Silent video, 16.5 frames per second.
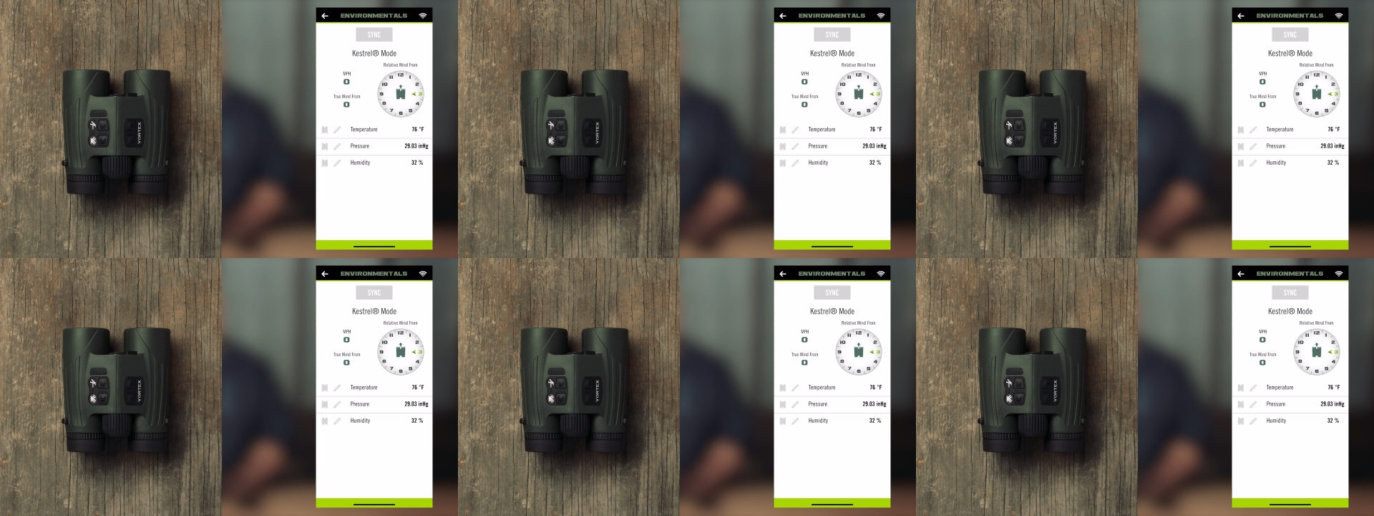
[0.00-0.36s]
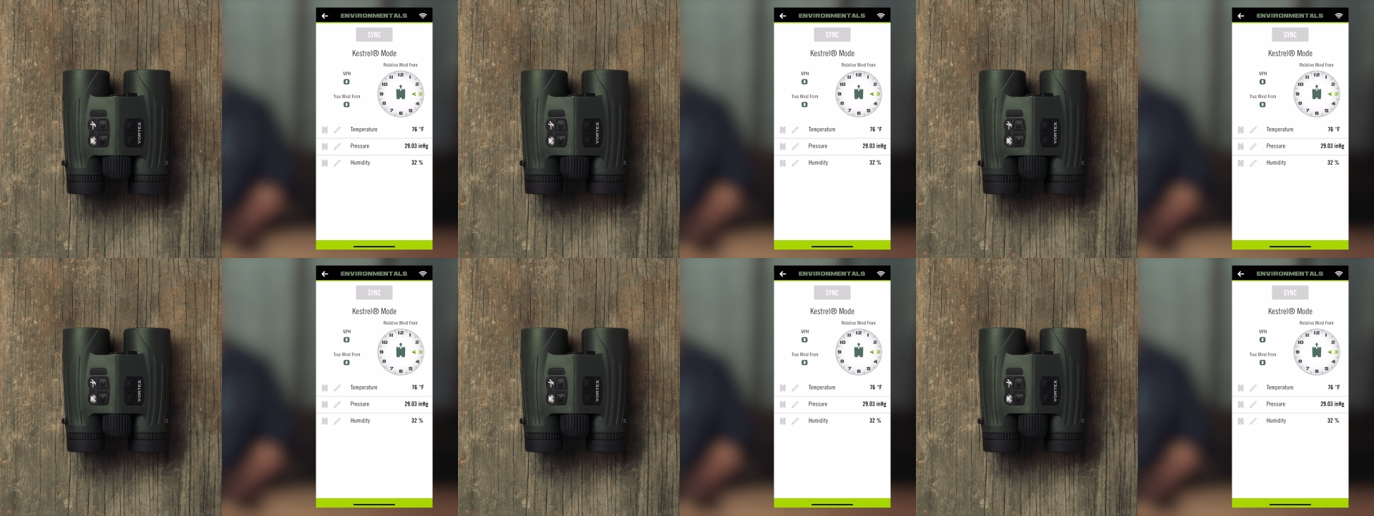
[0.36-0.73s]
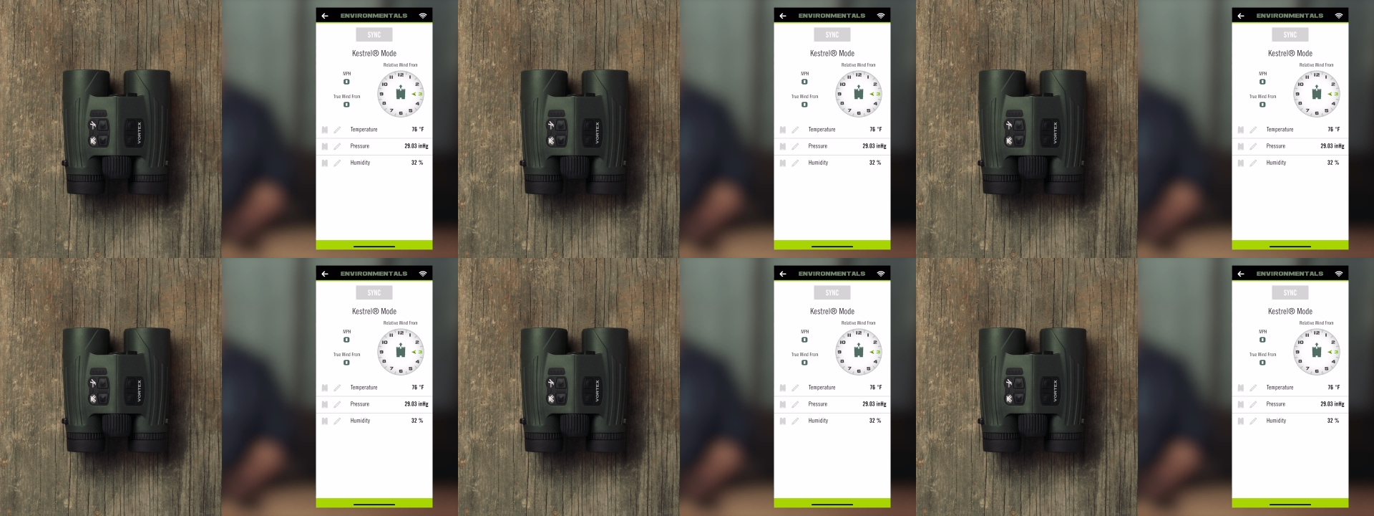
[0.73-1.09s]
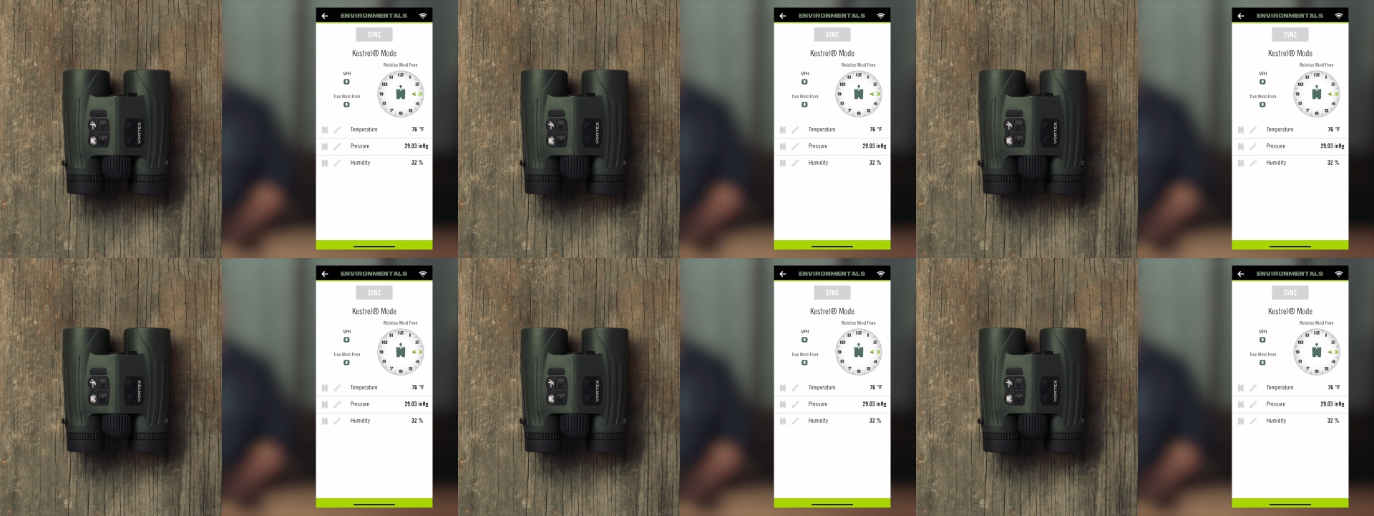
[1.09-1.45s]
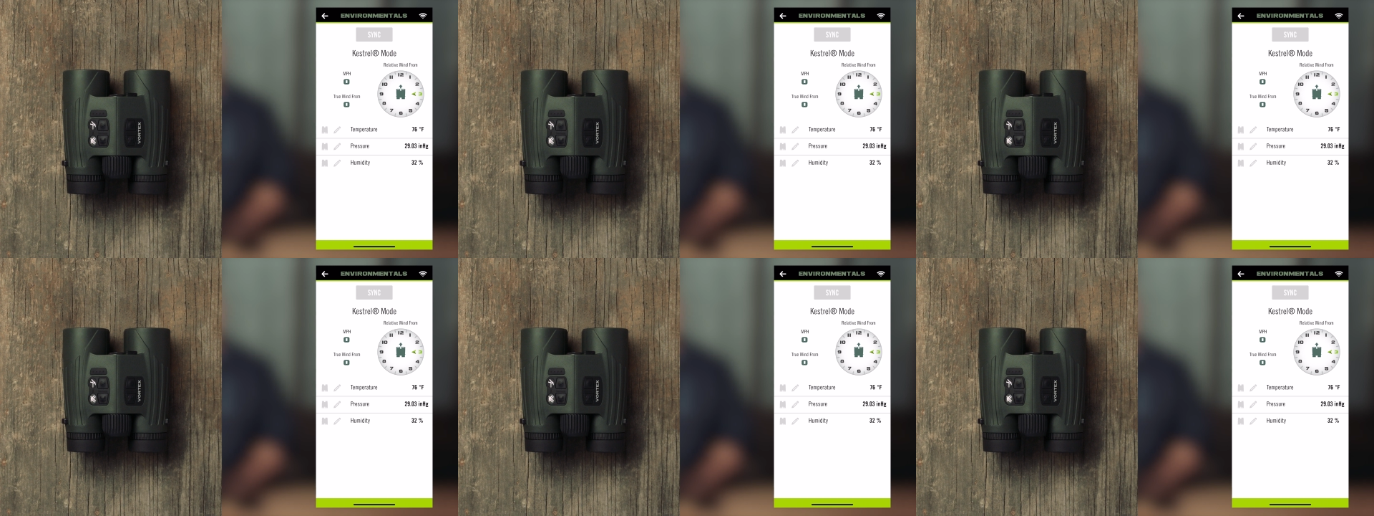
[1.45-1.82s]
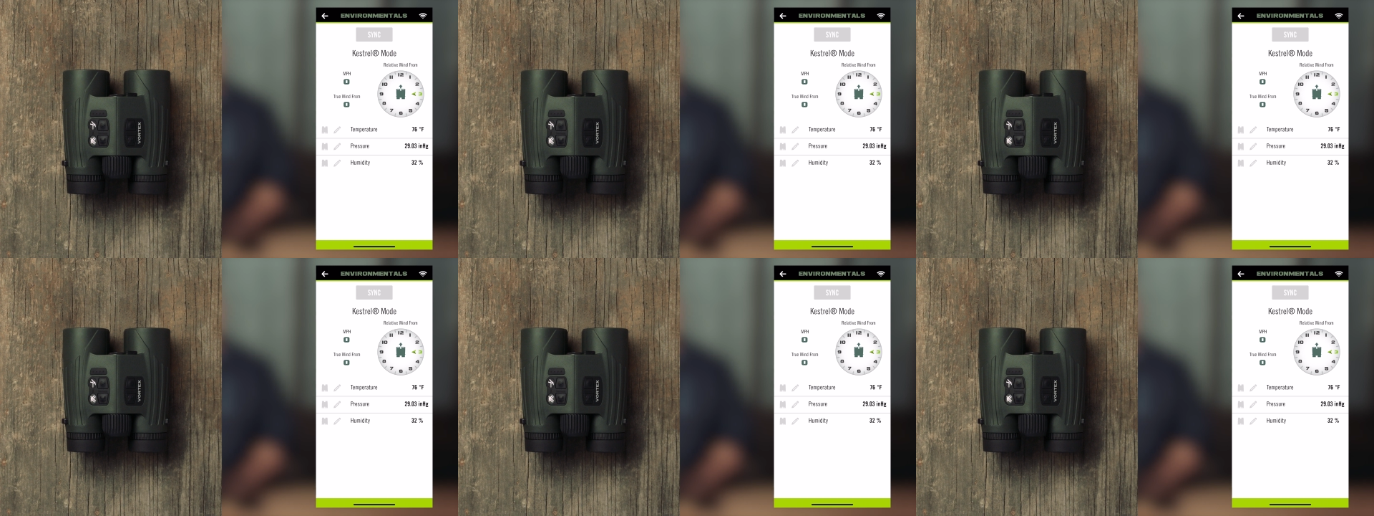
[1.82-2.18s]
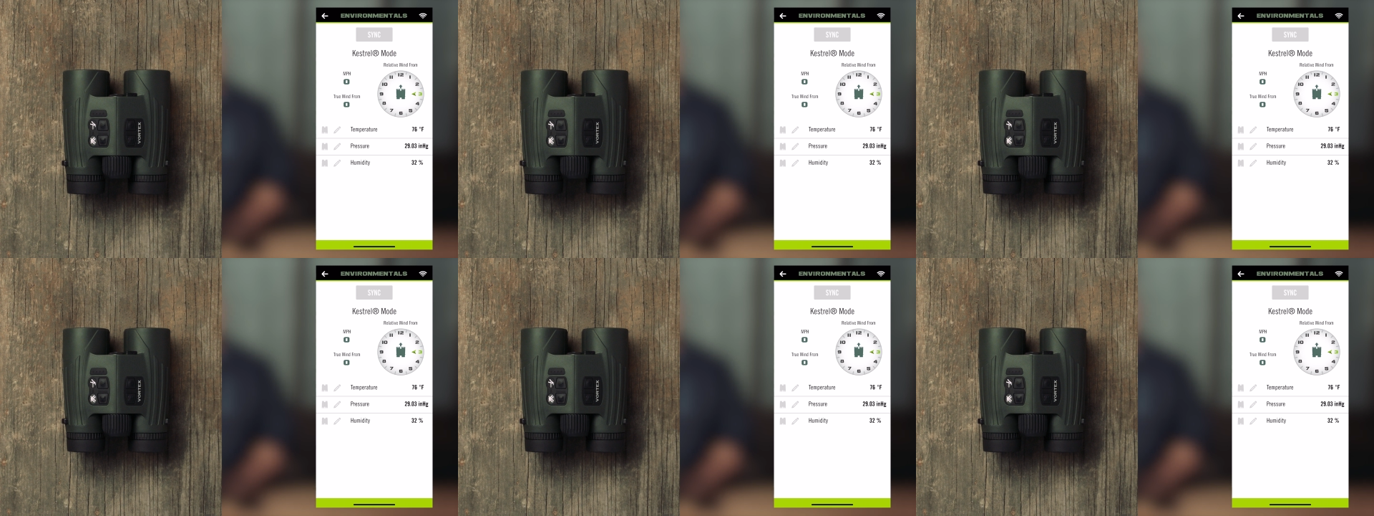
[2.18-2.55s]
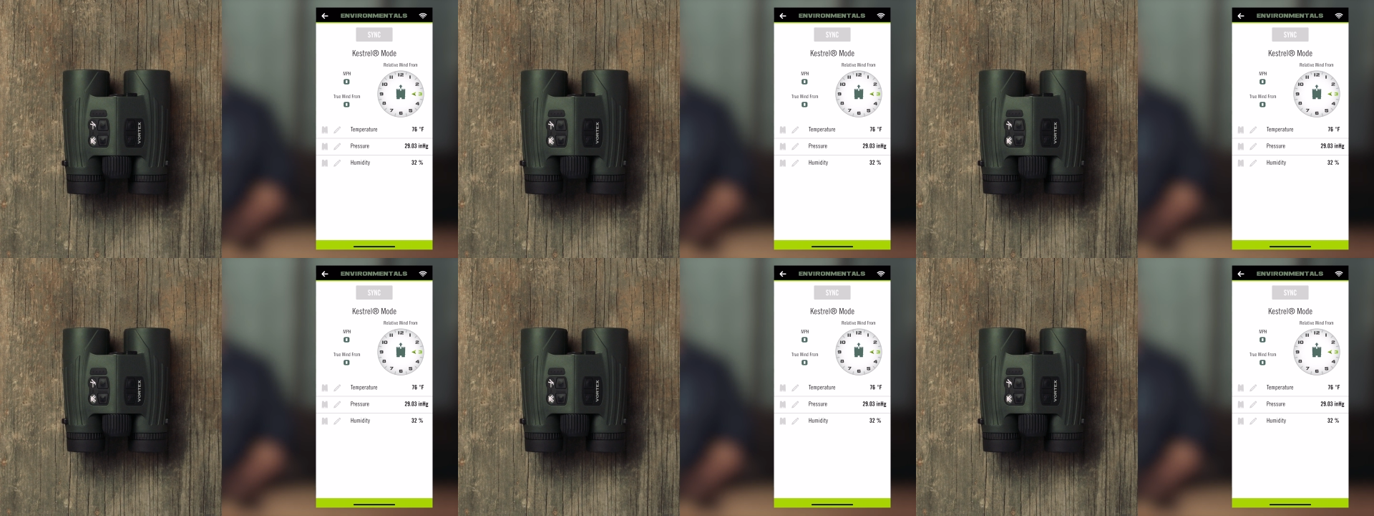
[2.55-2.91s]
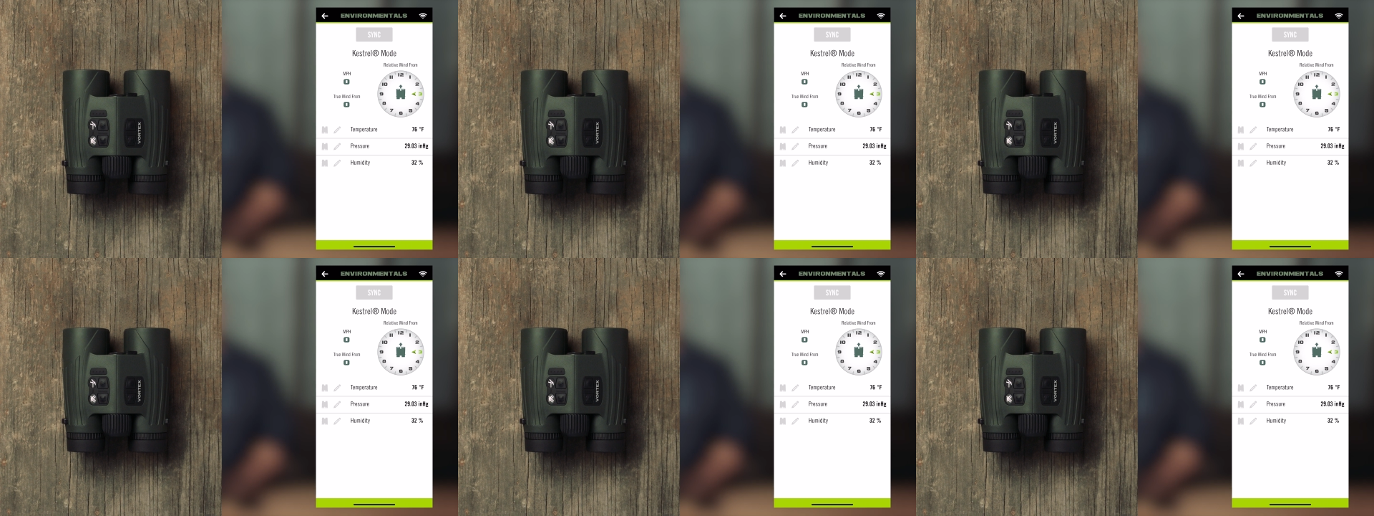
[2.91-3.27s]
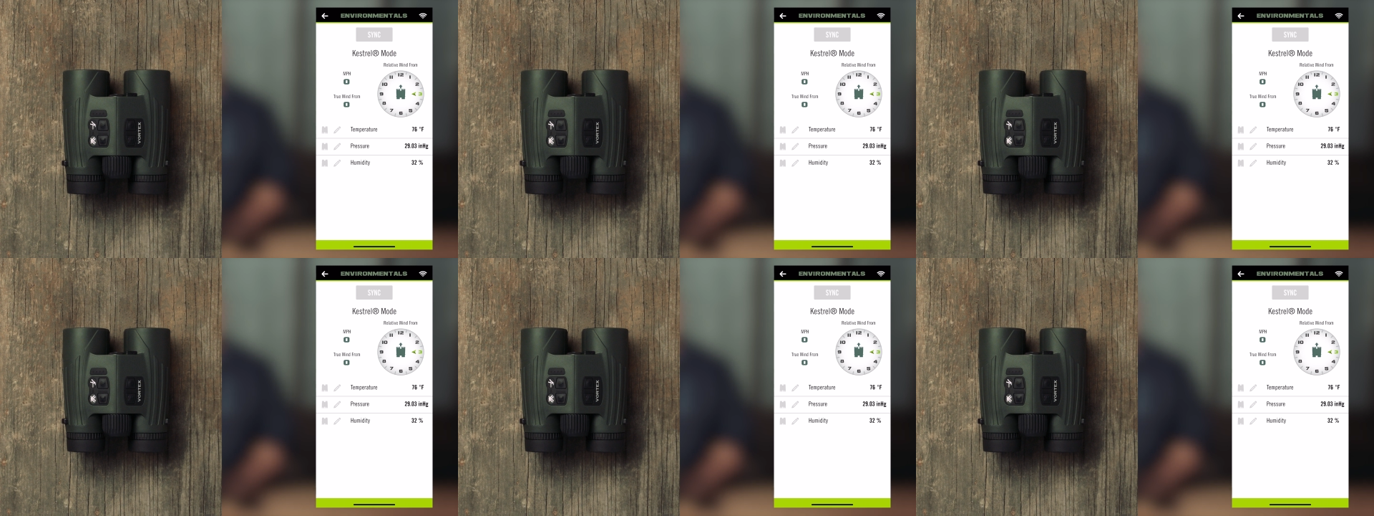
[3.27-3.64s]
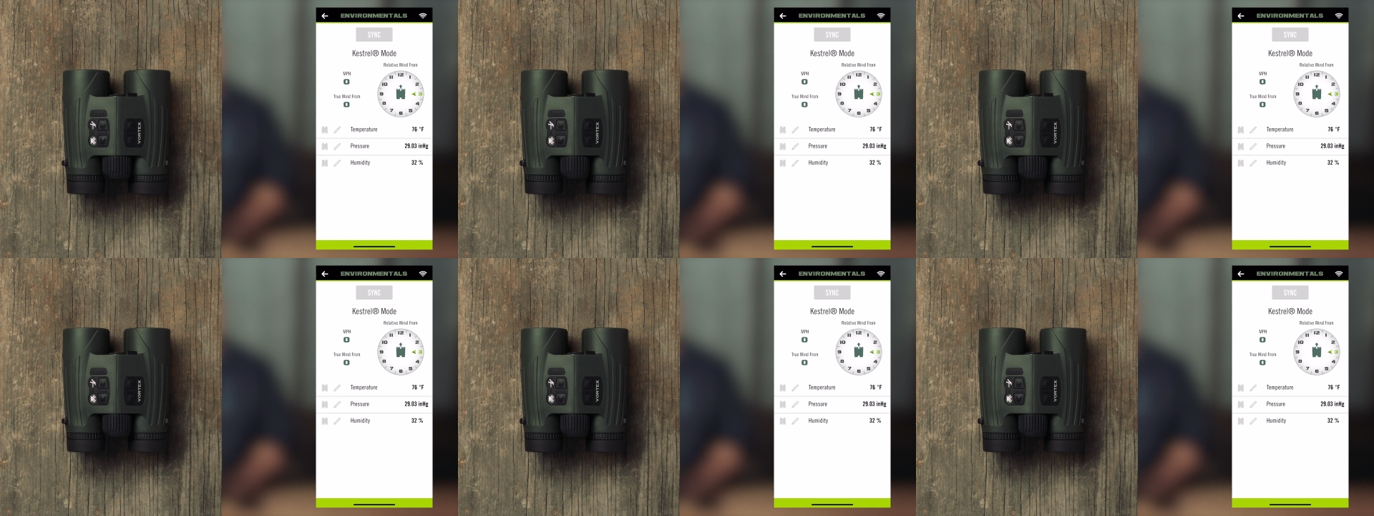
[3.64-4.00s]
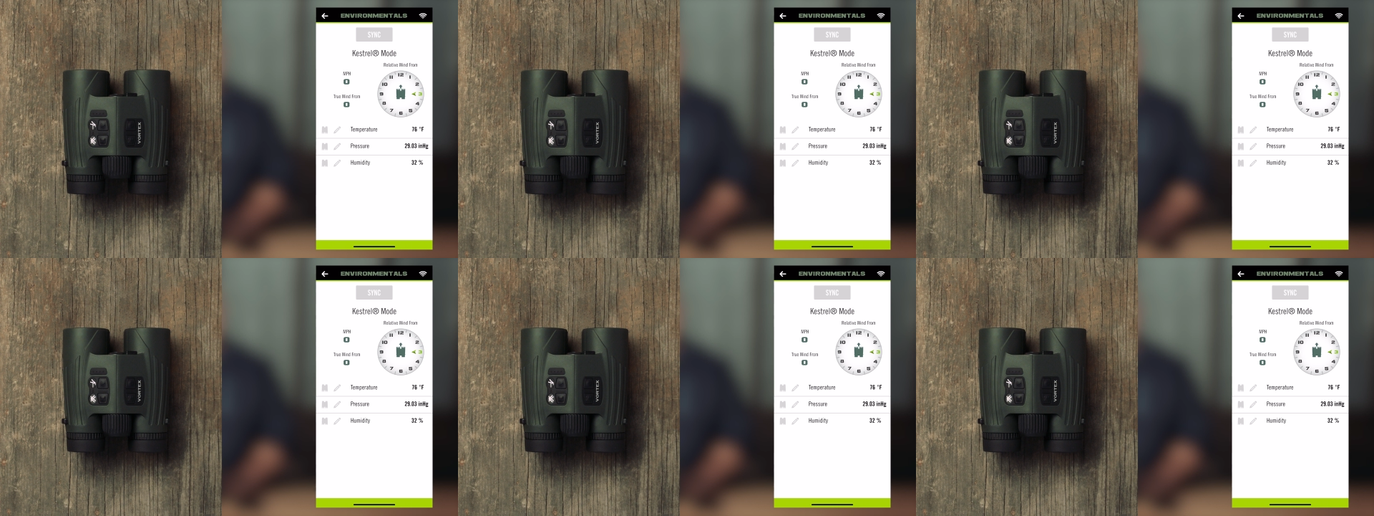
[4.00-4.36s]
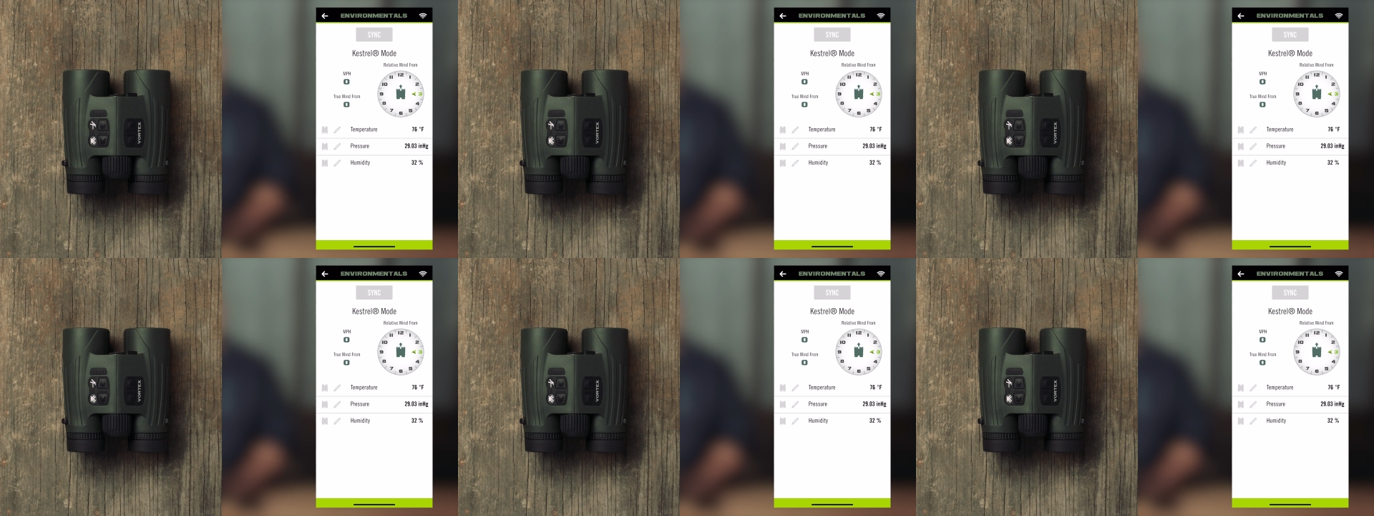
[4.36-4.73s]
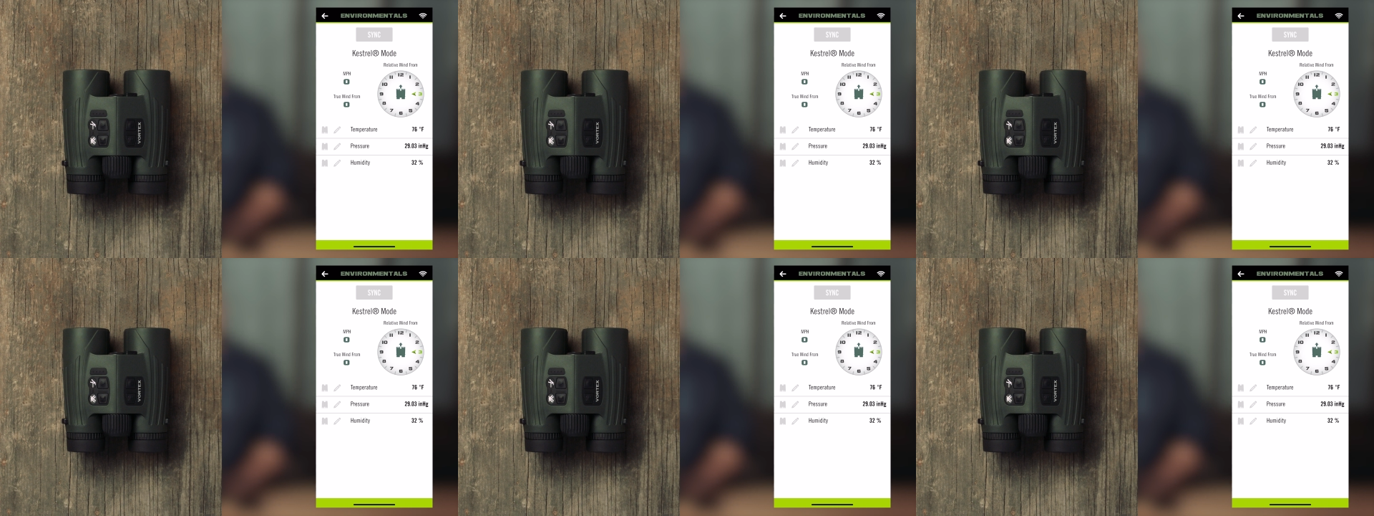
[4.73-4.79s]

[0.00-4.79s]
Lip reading: Nobody's mouth can be seen.